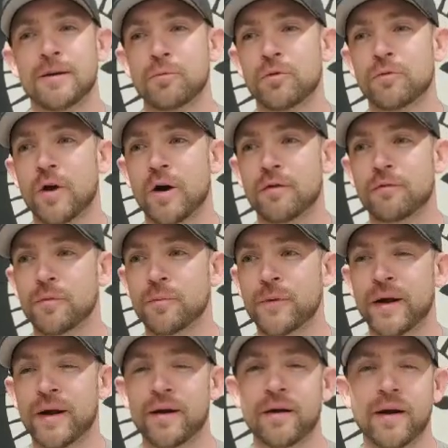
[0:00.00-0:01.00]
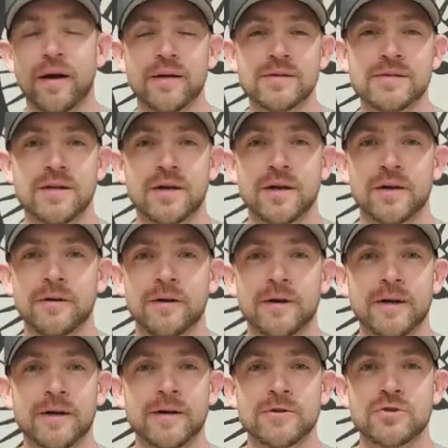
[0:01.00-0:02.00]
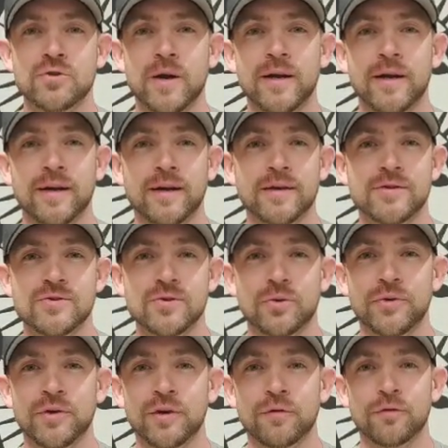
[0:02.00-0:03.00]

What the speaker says: Moved on from there and has done training and consulting